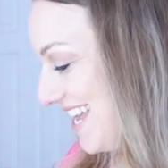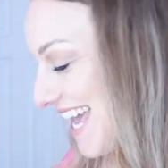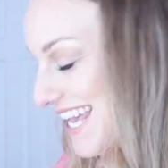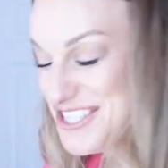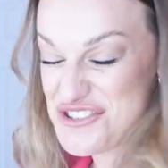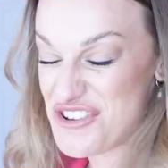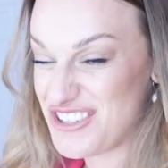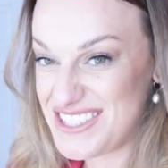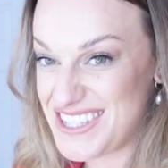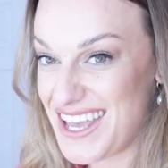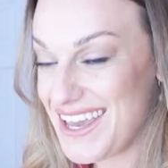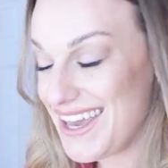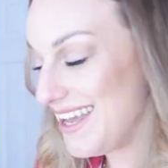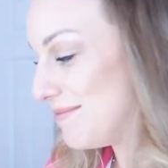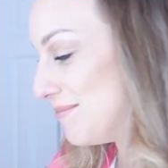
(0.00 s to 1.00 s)
It's not
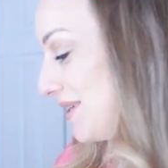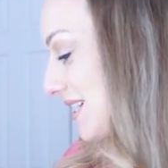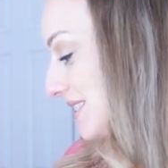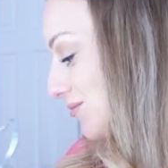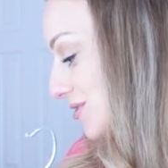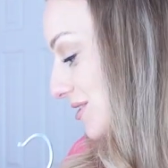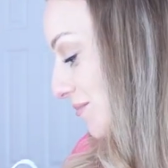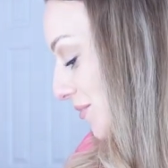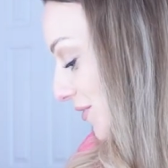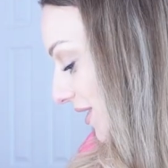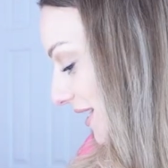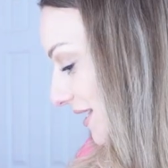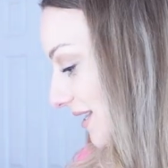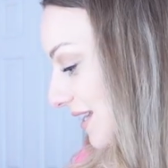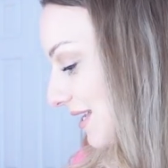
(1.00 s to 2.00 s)
staying, because what's the
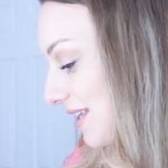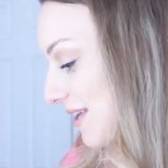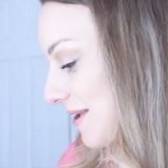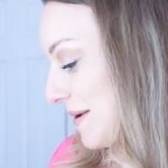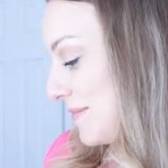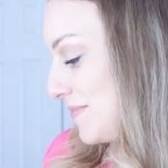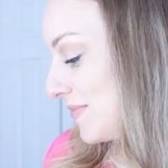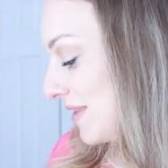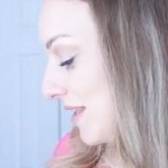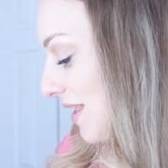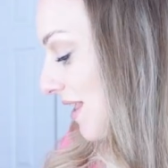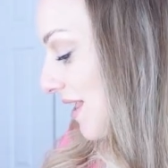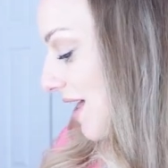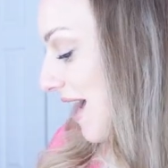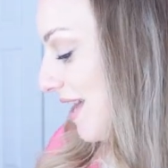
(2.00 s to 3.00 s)
point? Like,
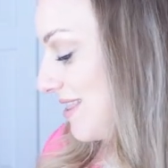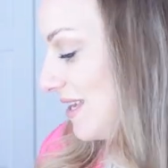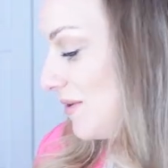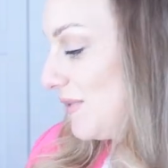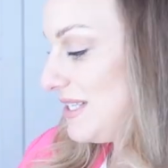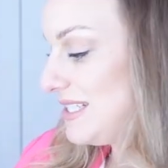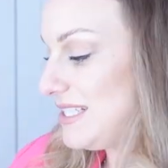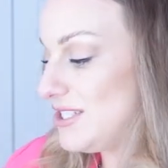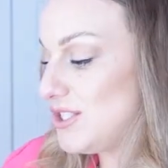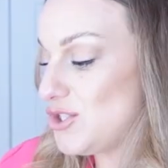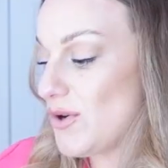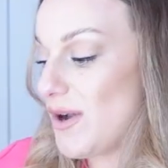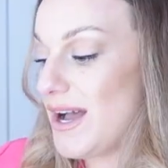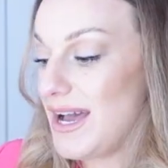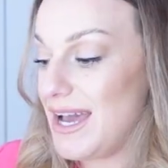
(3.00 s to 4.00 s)
I think we need to
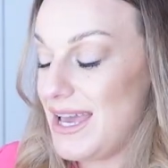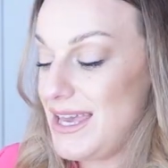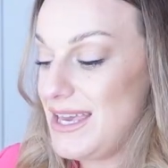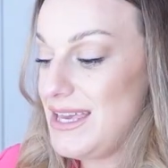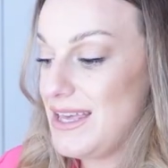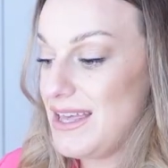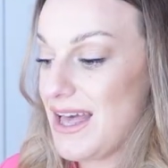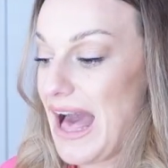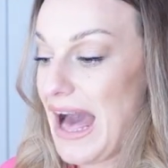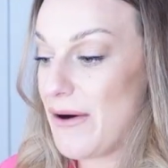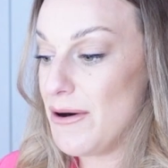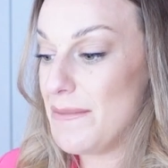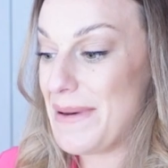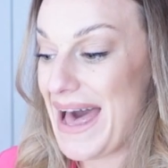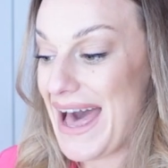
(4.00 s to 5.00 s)
try
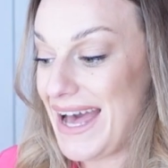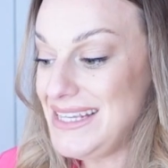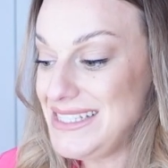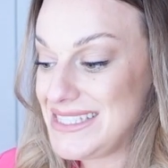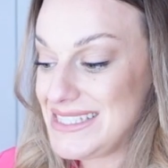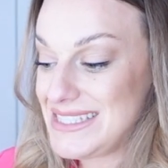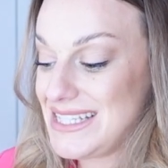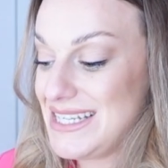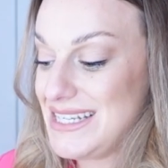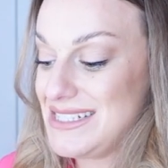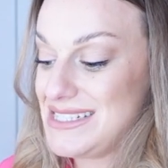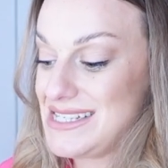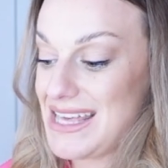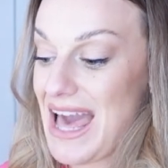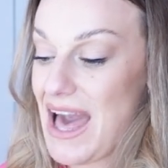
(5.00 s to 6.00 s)
our best
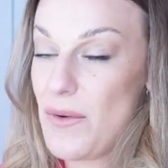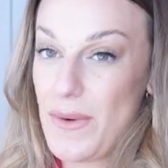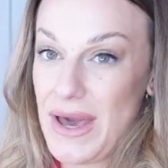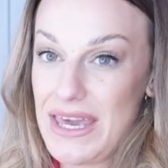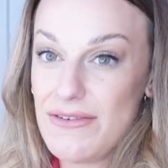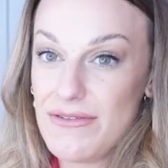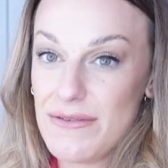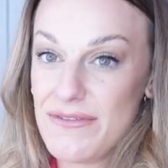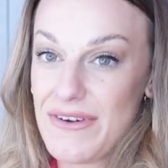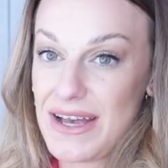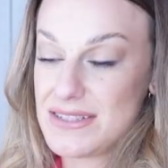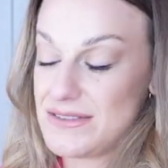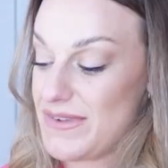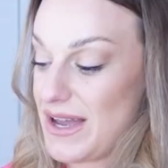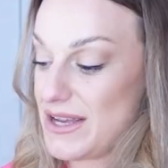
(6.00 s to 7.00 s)
to get away from
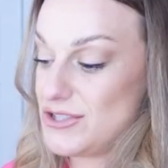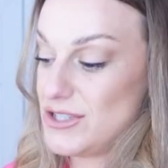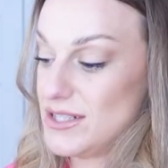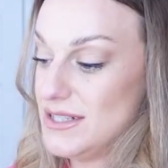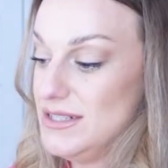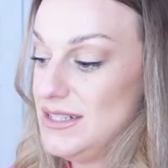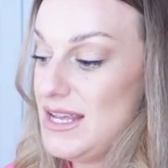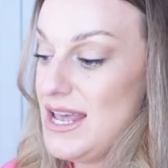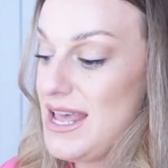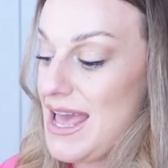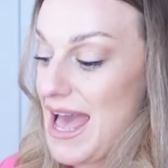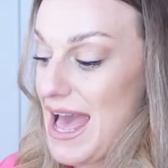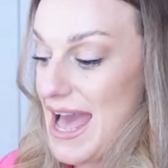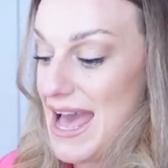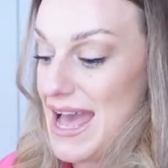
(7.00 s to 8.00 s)
fast fashion
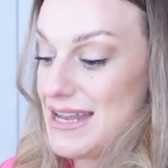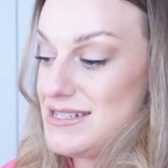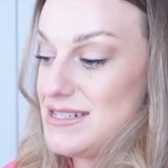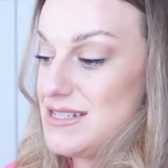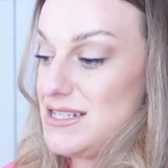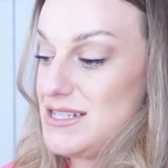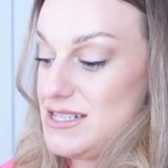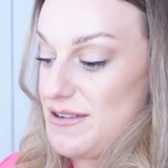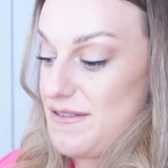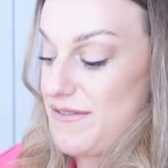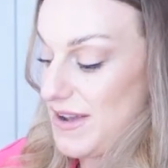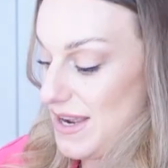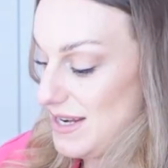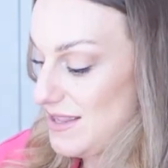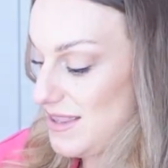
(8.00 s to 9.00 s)
and to
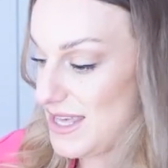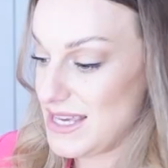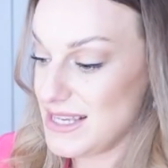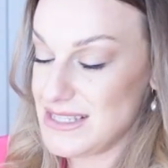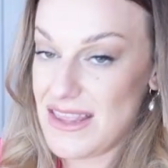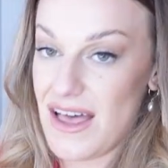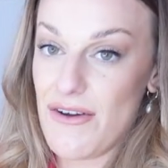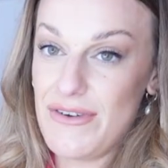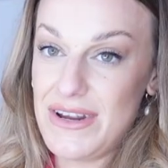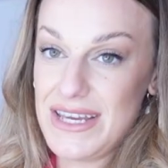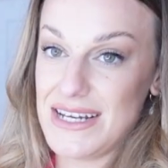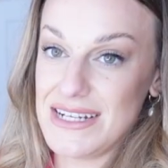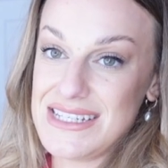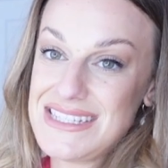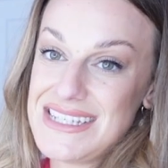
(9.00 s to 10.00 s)
find things that are really
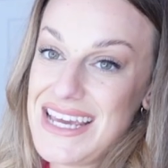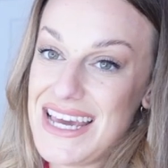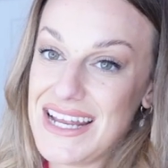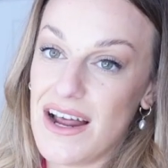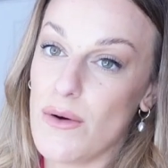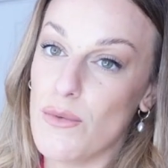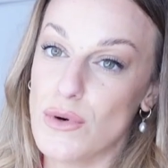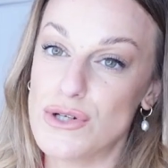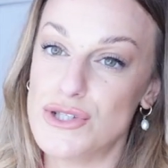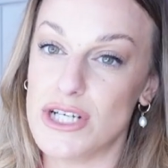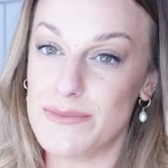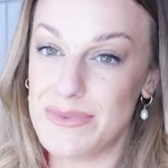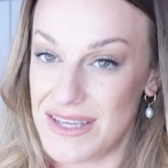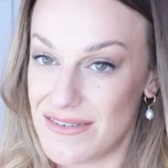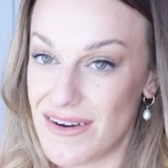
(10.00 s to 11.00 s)
going to stay in our
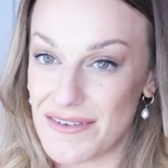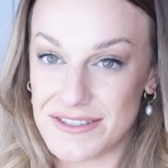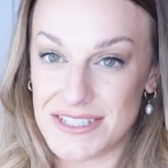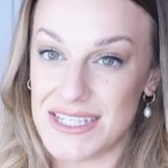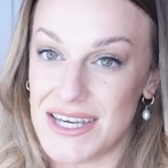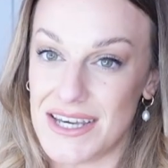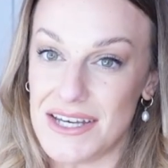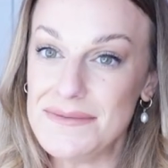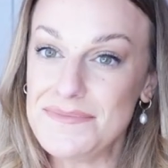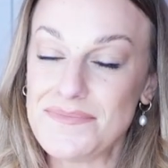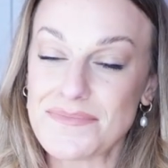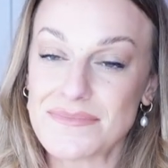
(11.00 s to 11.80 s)
wardrobe year after year